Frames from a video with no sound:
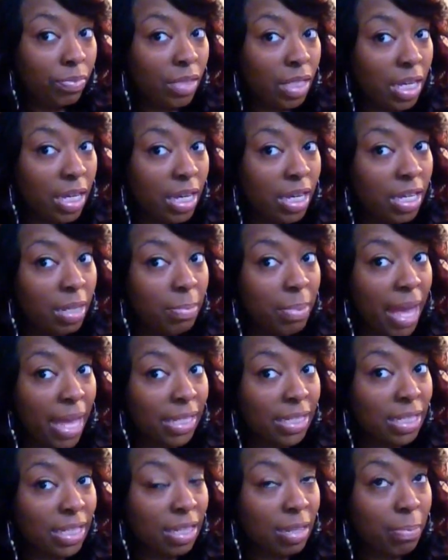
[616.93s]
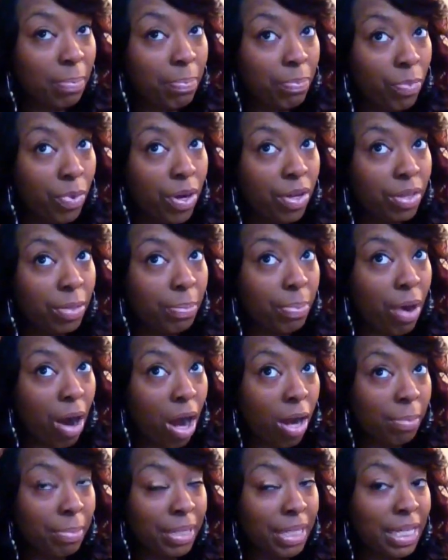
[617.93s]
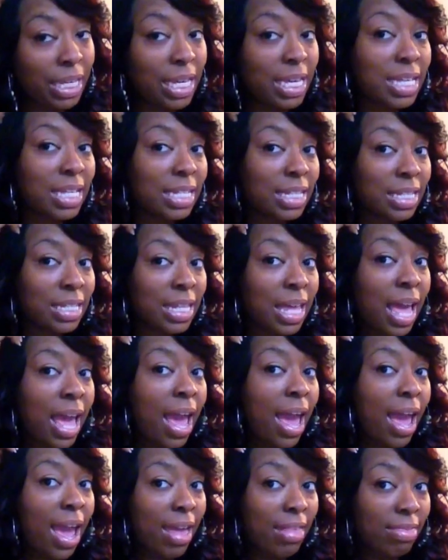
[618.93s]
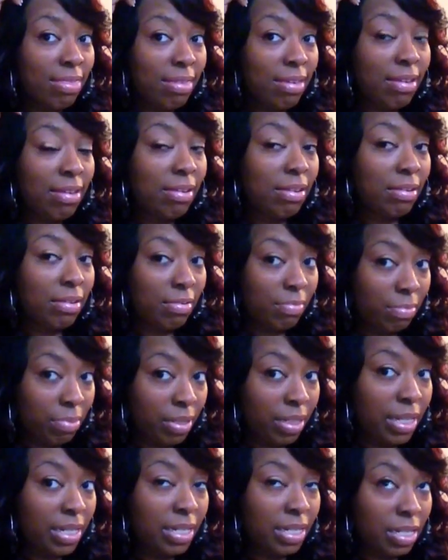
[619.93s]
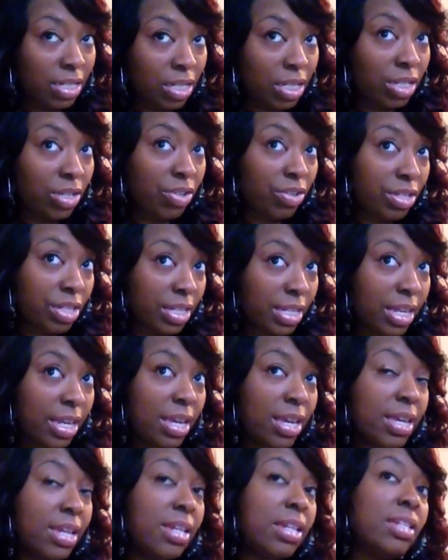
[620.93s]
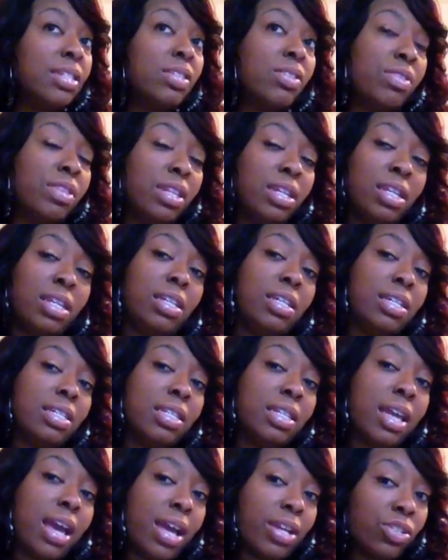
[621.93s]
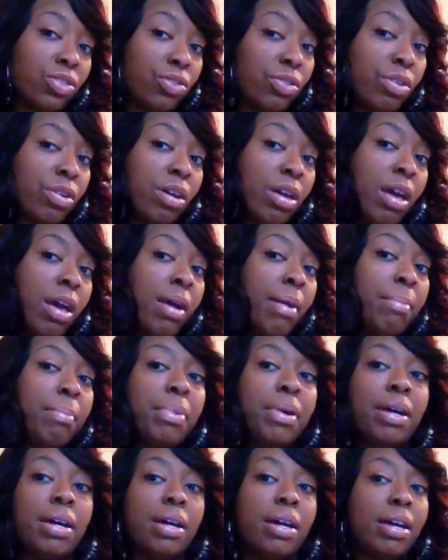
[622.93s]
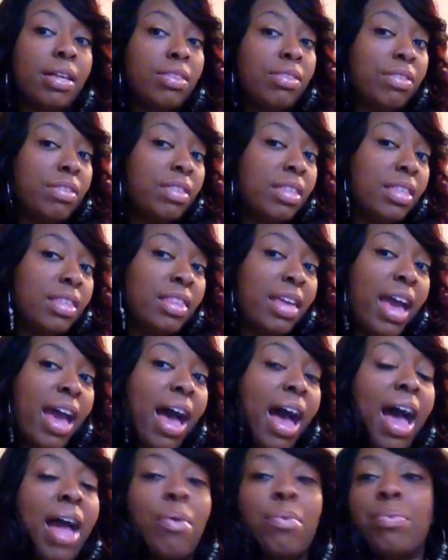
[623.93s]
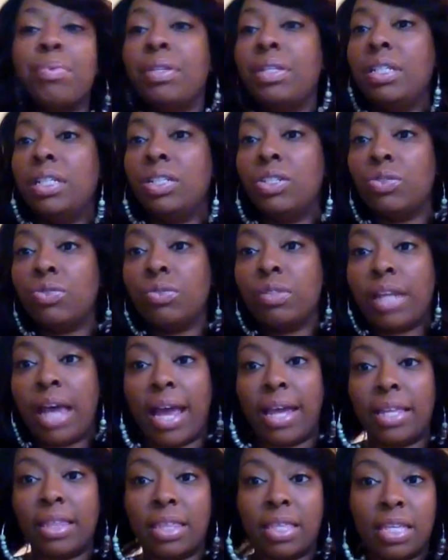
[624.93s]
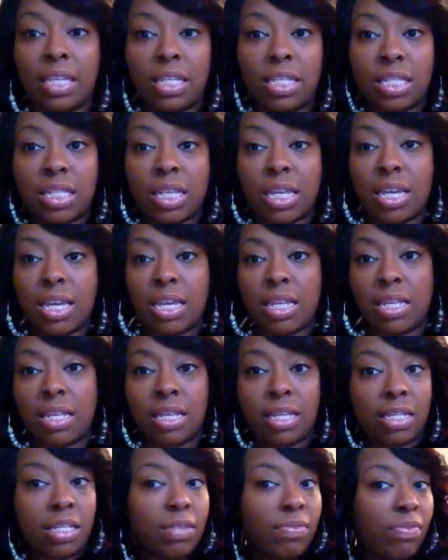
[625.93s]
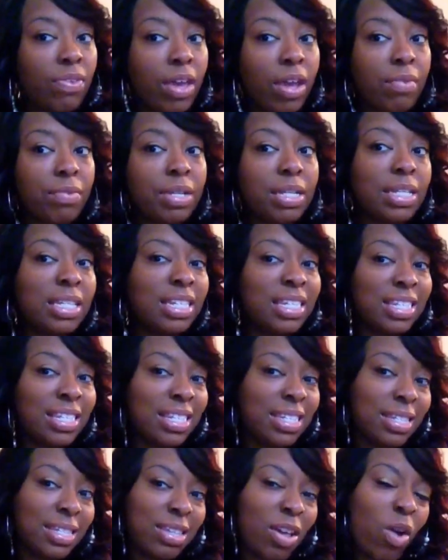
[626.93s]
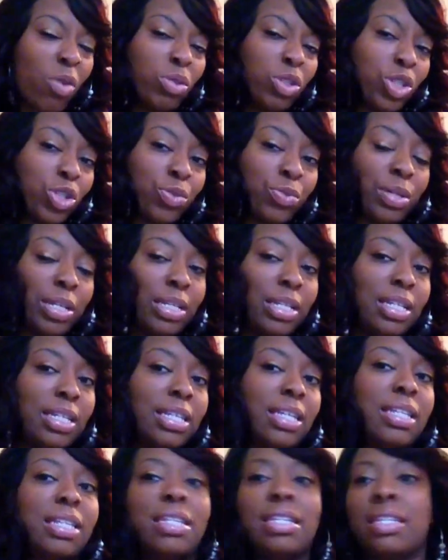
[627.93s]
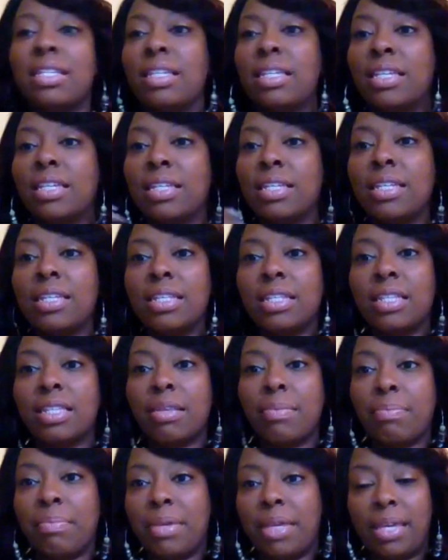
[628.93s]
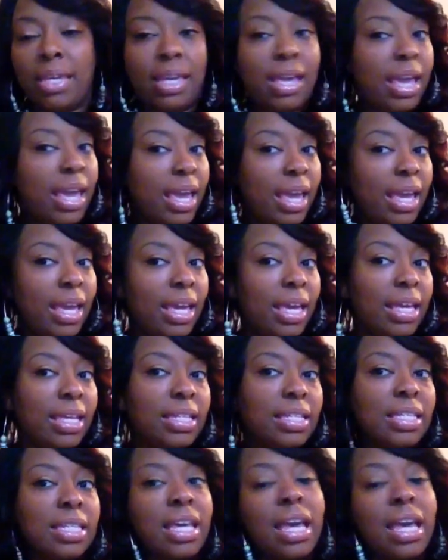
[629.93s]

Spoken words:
cut it back to where the part begins, and then blend it to your skin so that it looks natural. But other than that, I really do like this. It is very sultry to me, and